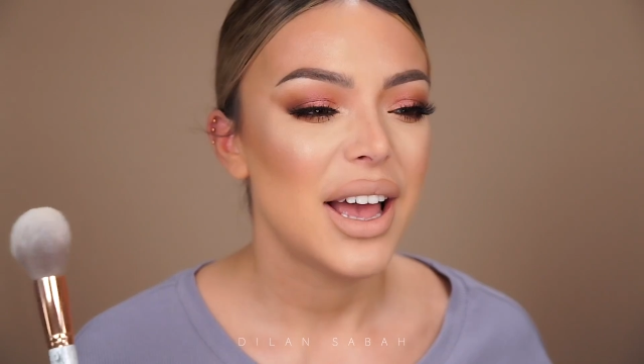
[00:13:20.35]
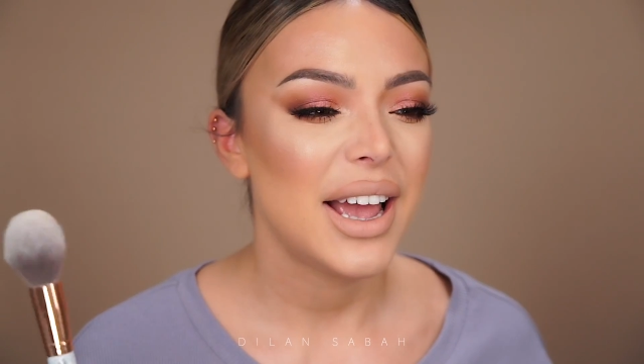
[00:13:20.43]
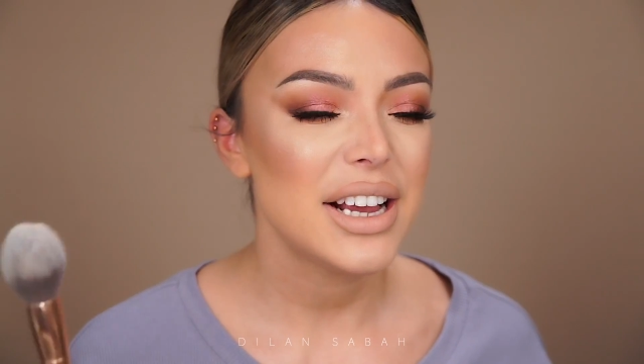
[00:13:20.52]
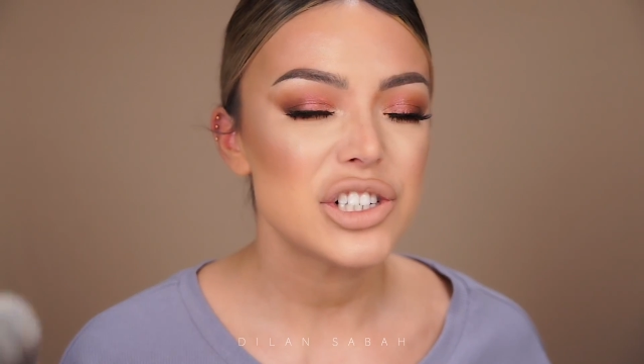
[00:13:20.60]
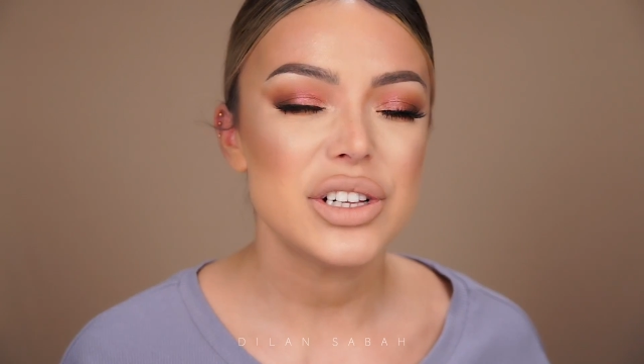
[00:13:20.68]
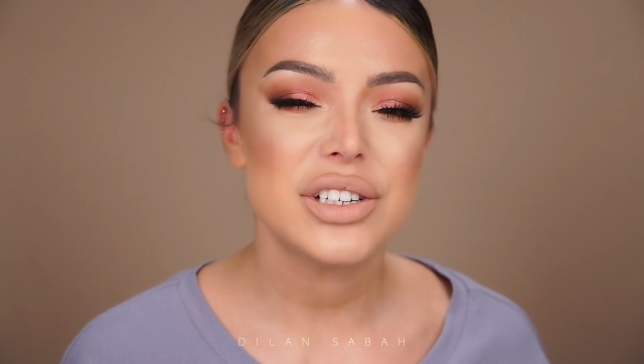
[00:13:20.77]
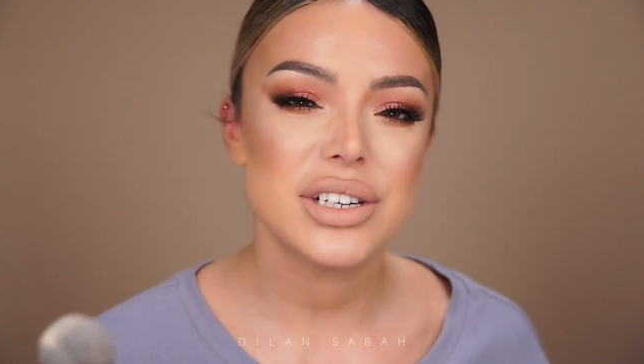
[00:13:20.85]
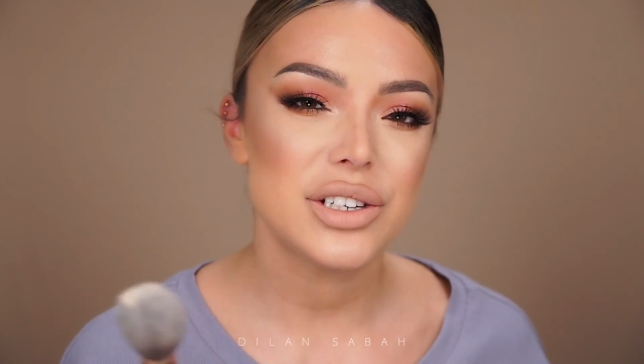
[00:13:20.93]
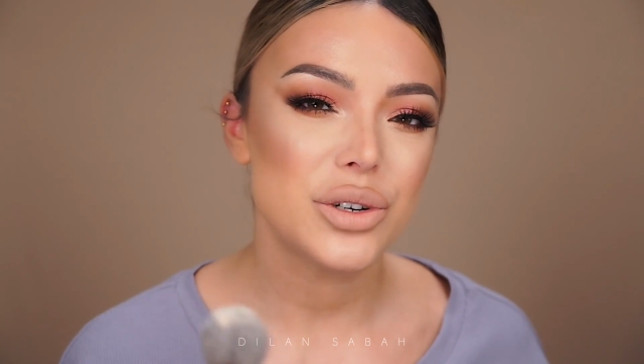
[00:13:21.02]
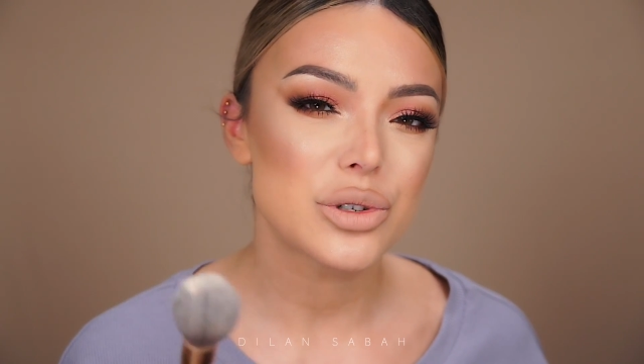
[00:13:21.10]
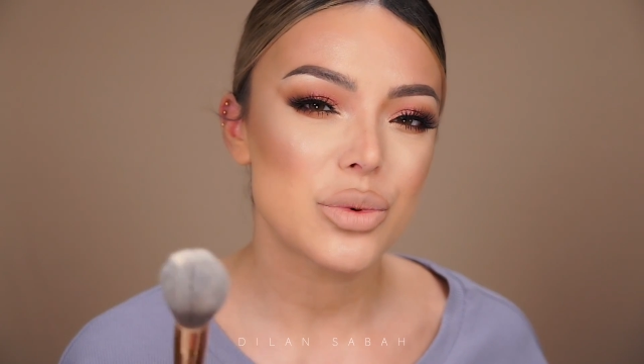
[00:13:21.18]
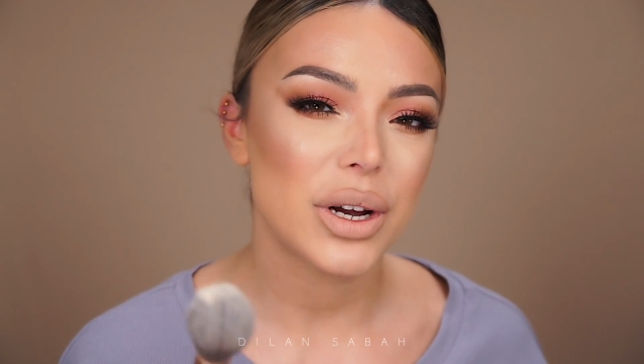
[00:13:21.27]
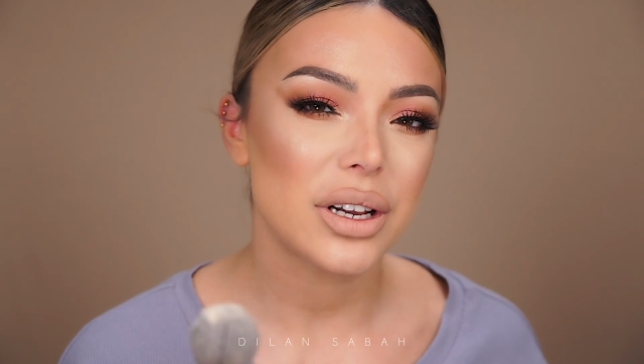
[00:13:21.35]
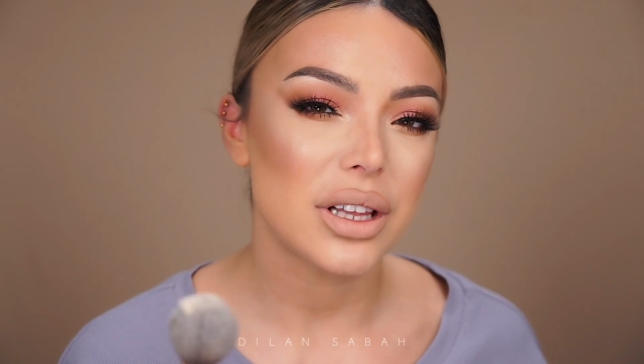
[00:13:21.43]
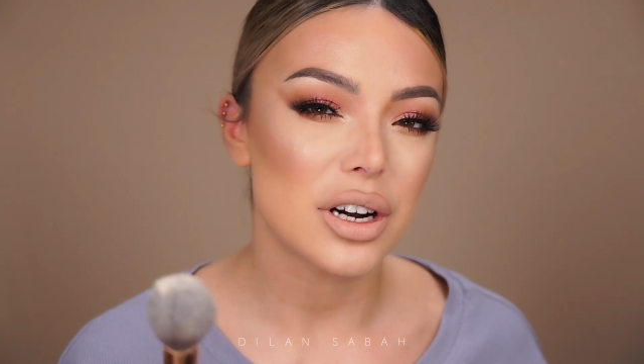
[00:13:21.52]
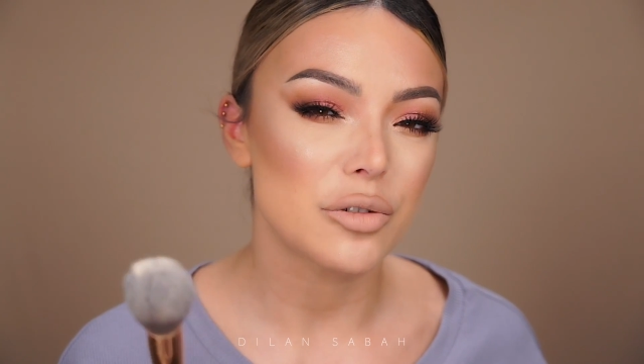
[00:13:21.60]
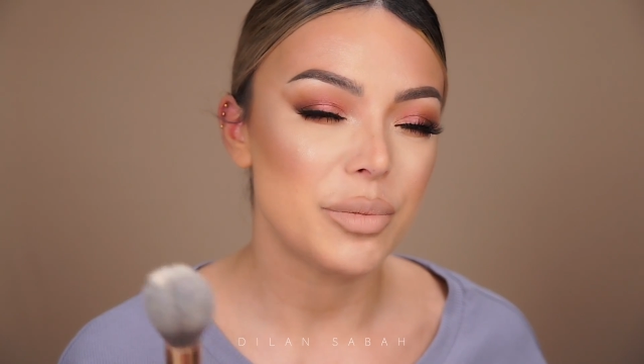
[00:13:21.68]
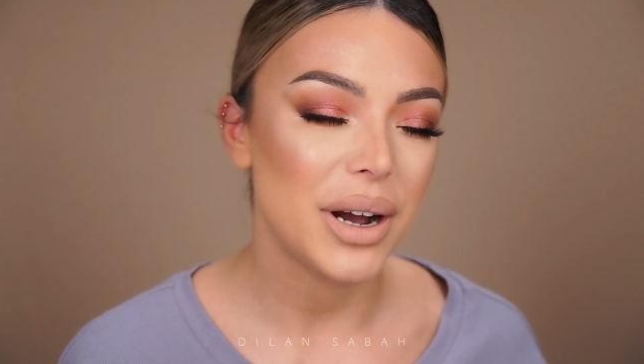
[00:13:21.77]
I actually did use quite a
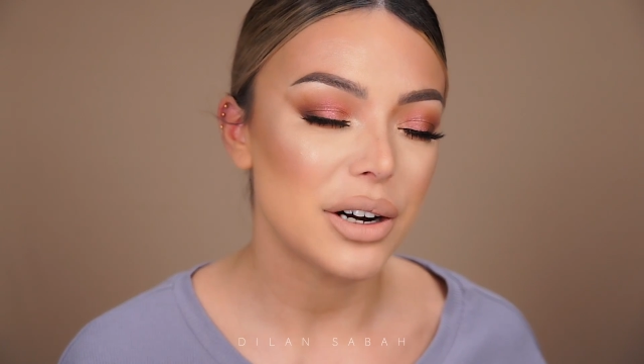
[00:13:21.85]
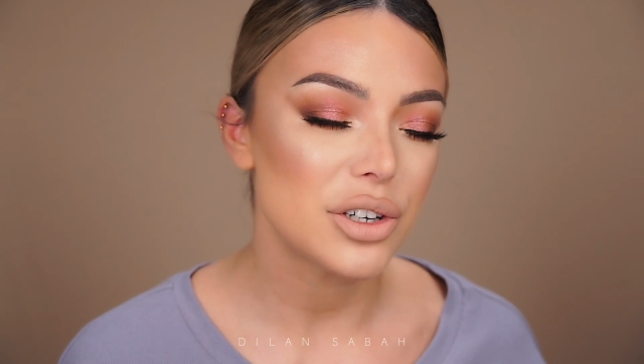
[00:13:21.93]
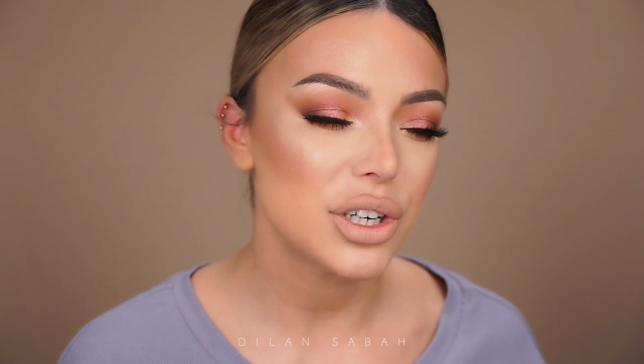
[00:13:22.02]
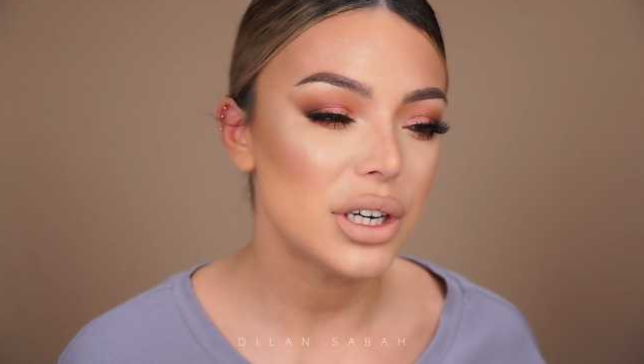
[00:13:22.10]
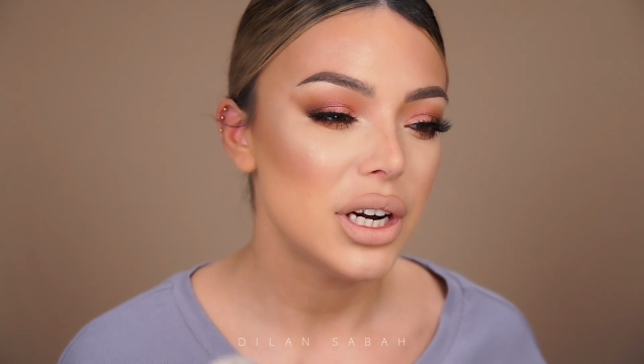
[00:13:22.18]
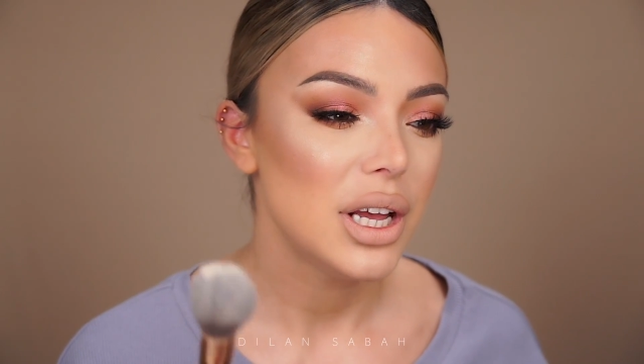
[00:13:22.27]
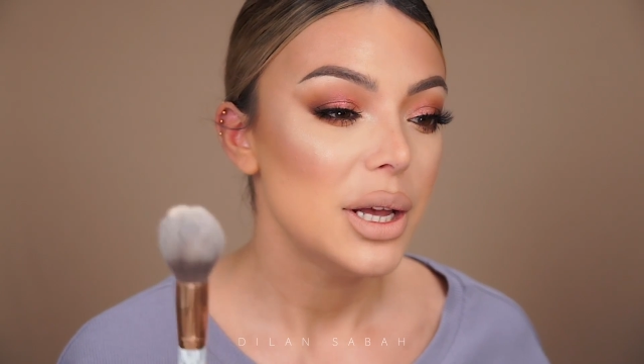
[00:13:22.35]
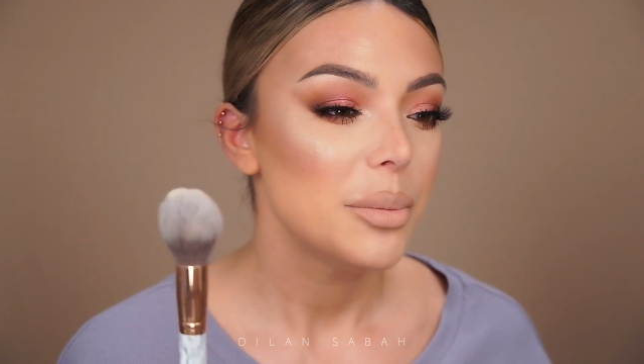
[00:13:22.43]
lot of powder,